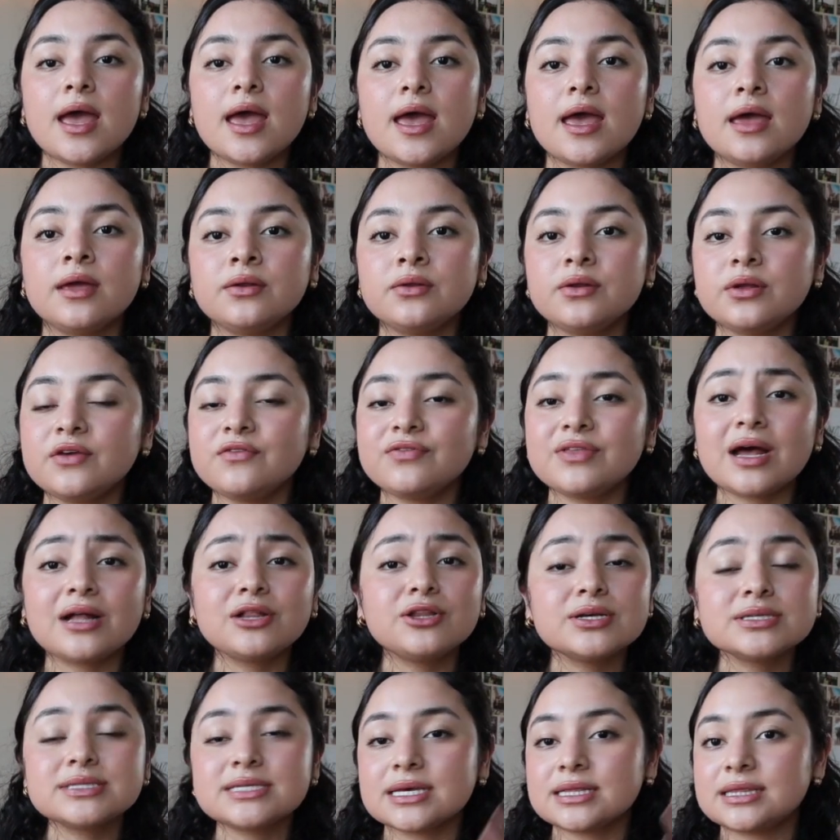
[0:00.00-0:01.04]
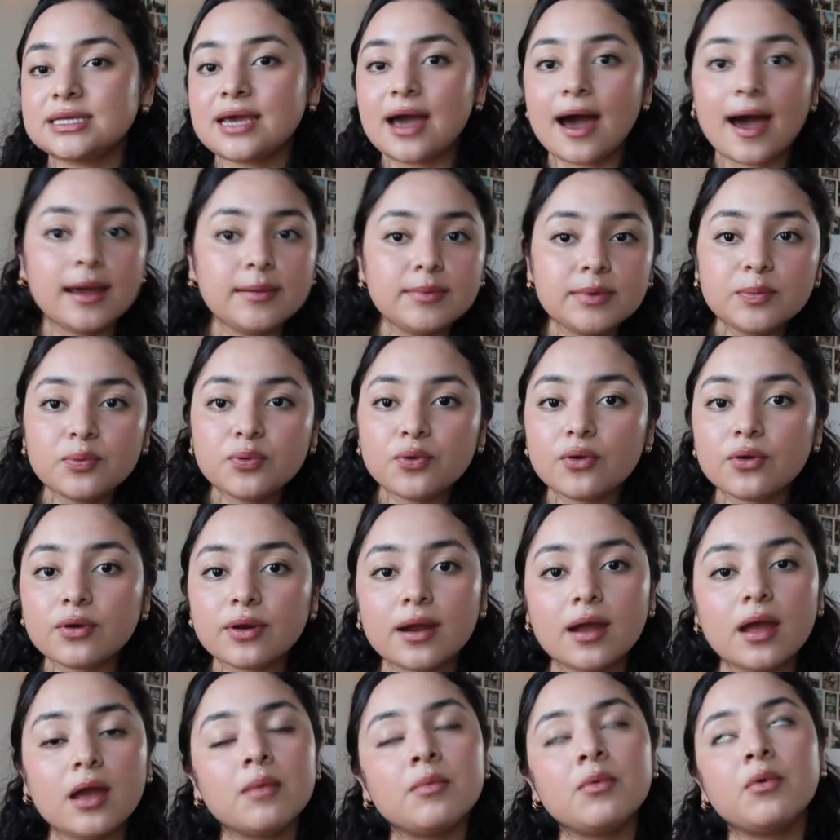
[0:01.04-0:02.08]
And if that looks like the IB
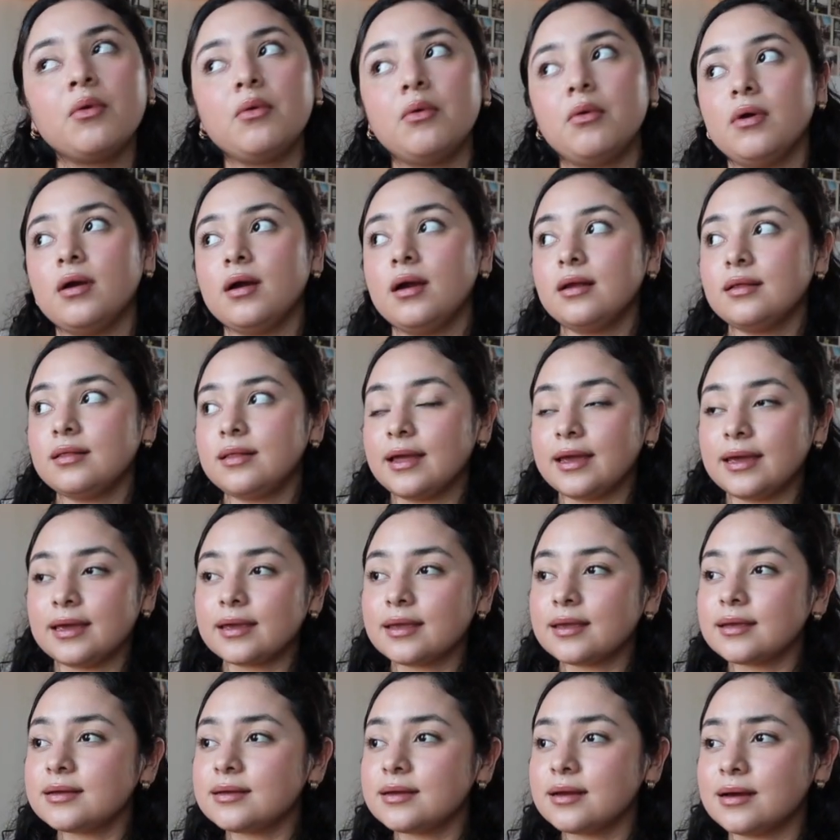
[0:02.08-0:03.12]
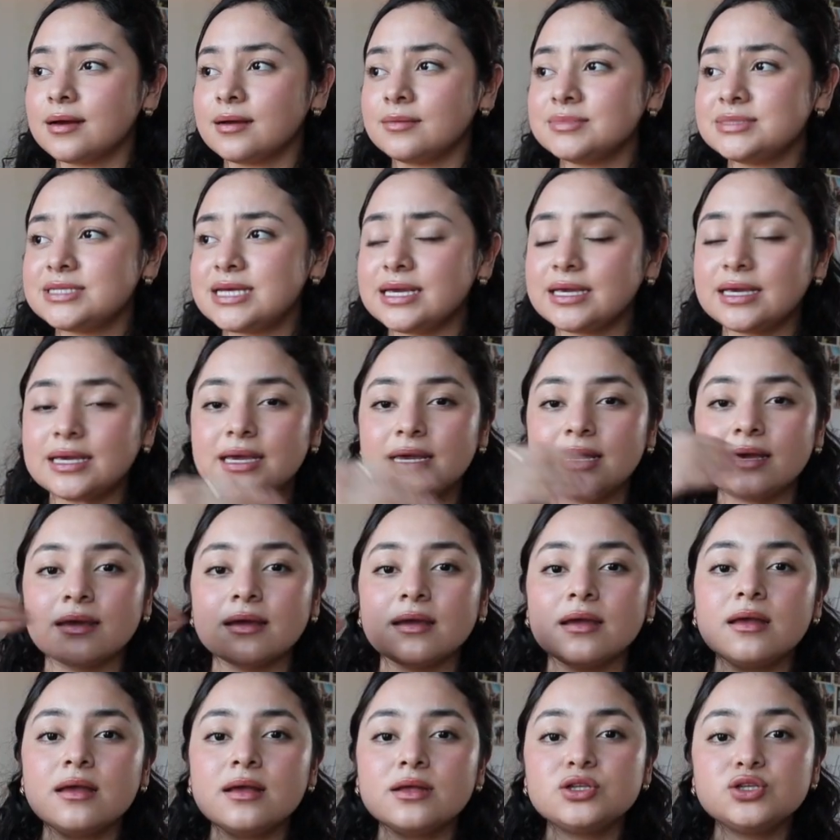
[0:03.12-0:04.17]
program or like taking
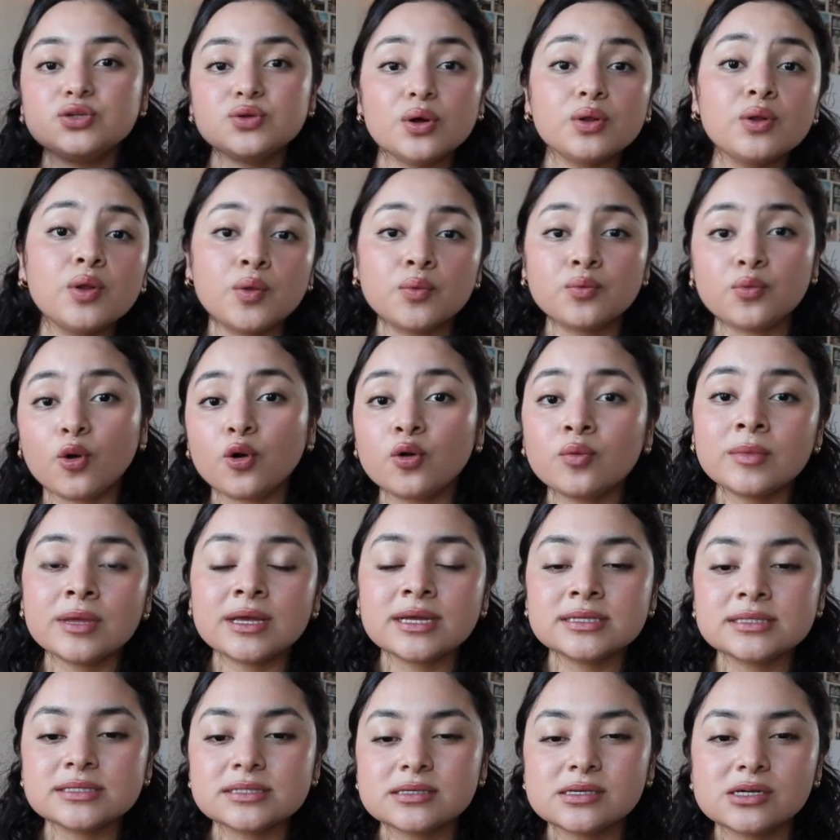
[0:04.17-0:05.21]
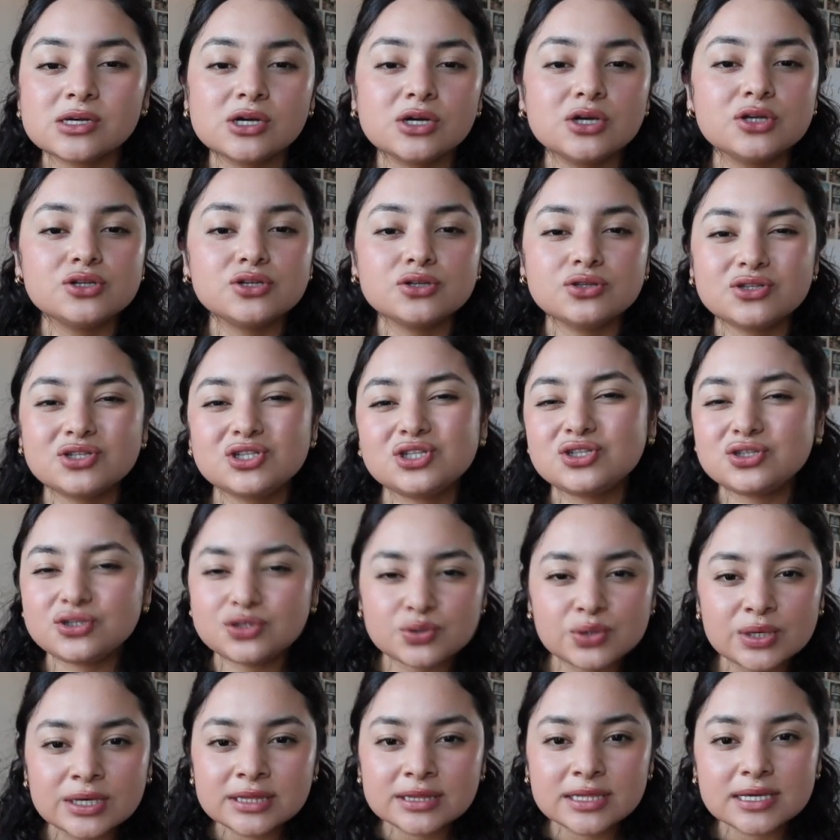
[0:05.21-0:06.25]
dual enrollment,
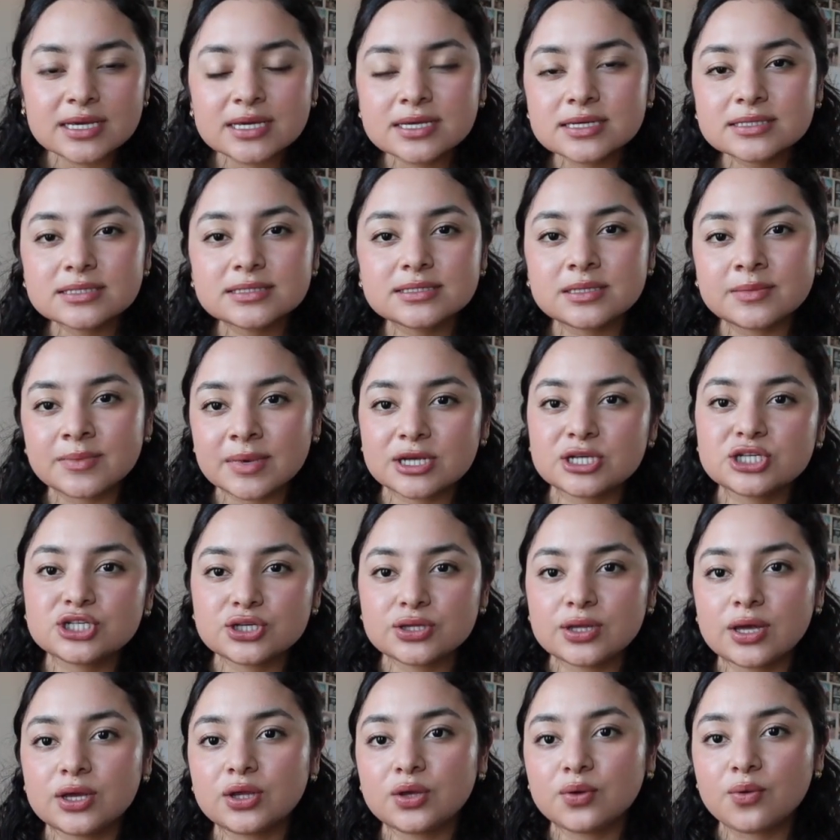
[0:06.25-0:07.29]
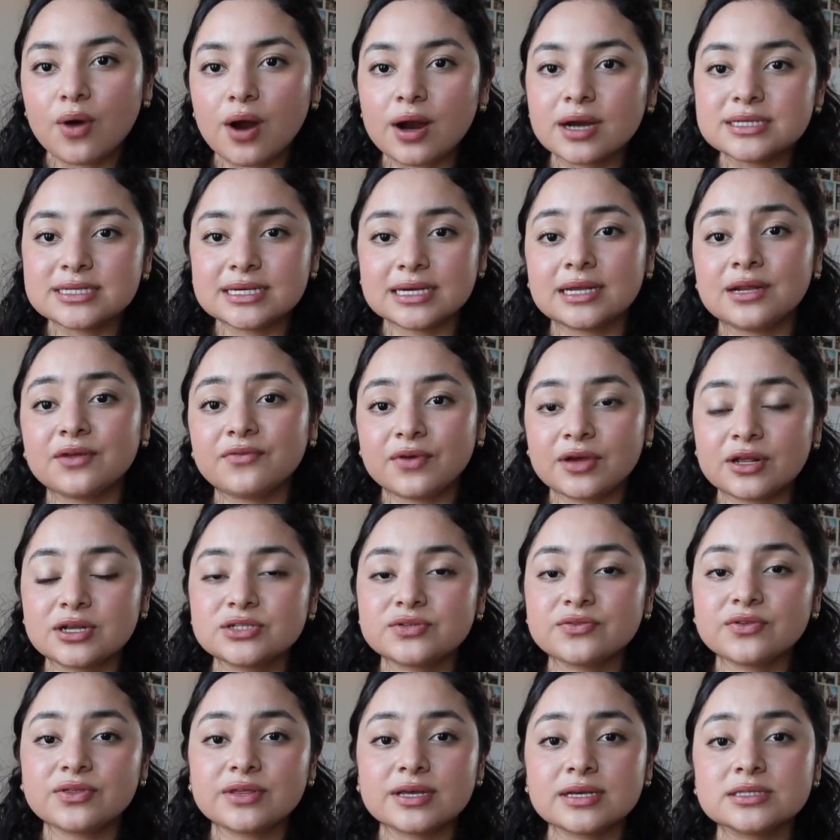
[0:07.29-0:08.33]
doing things to make sure that you are taking advantage
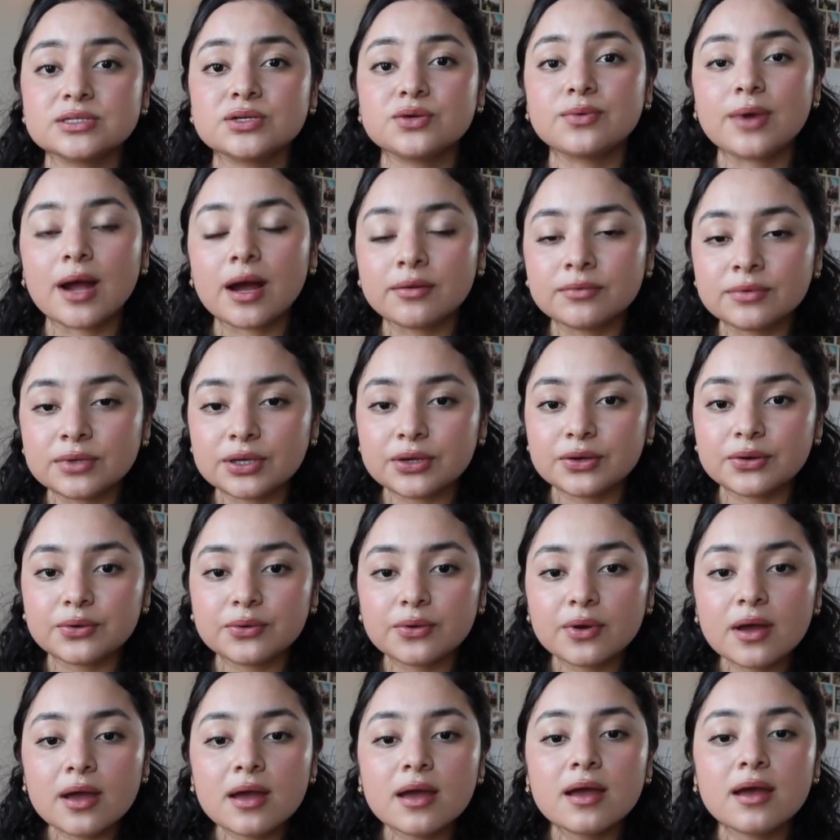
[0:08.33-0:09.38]
of the things around you,